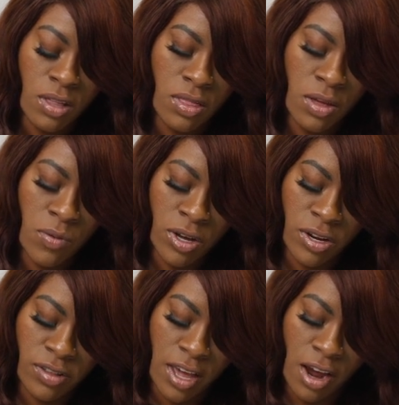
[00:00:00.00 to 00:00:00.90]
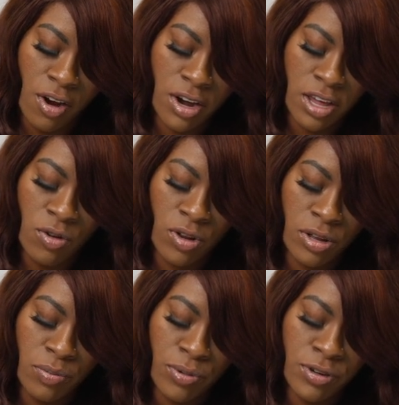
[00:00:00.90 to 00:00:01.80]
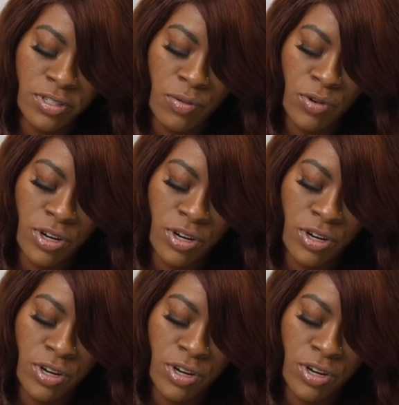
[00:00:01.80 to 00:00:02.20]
Then we're gonna take our nail clippers and we're